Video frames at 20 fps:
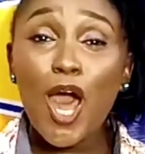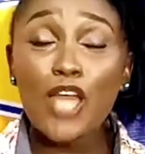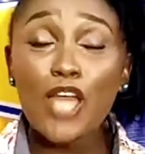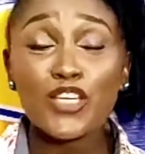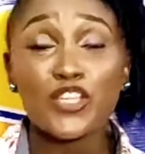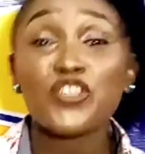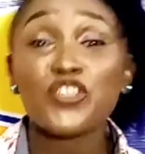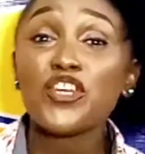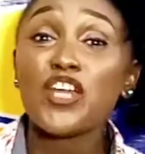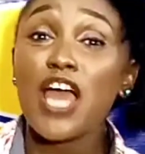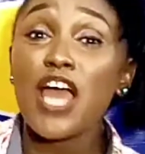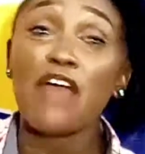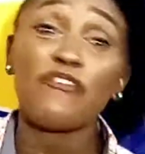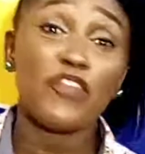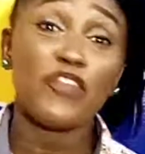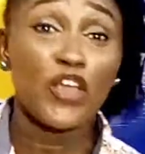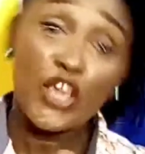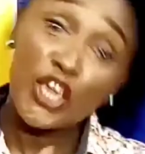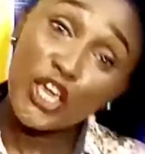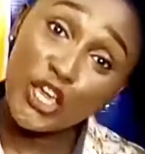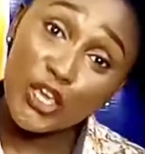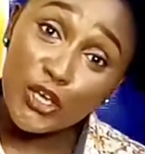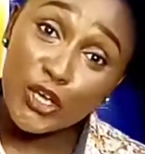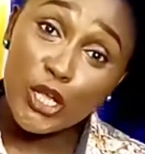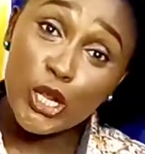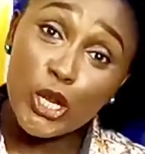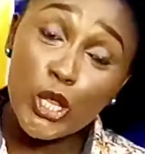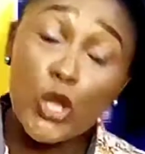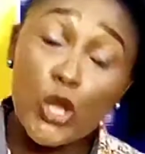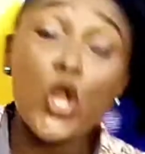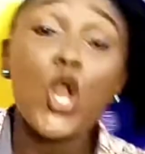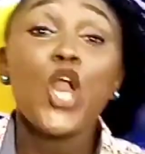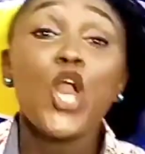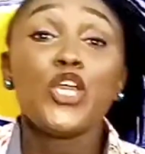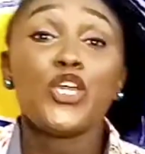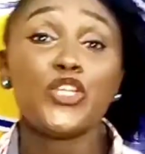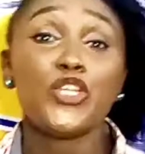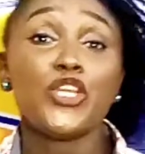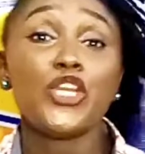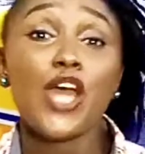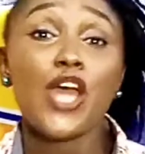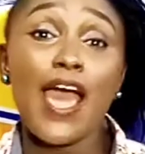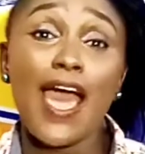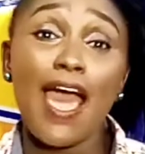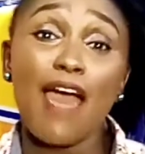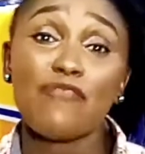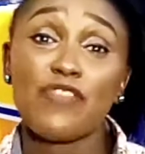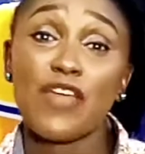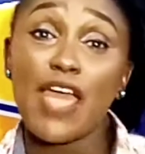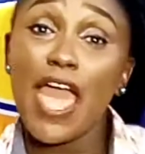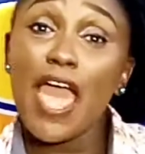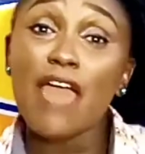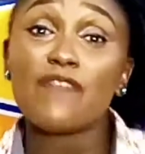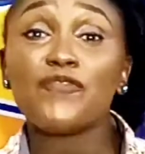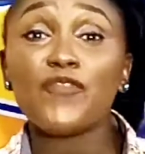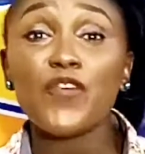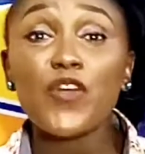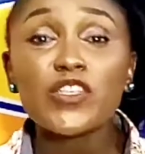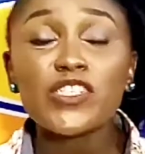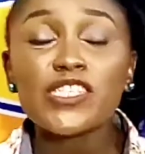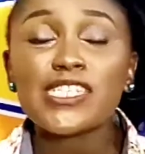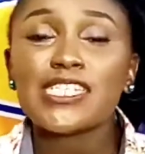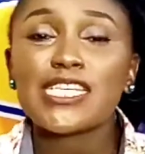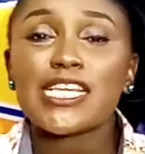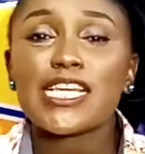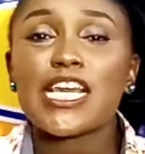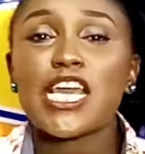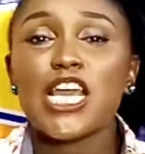you do not have the EU glue, you do not have the Evo stick.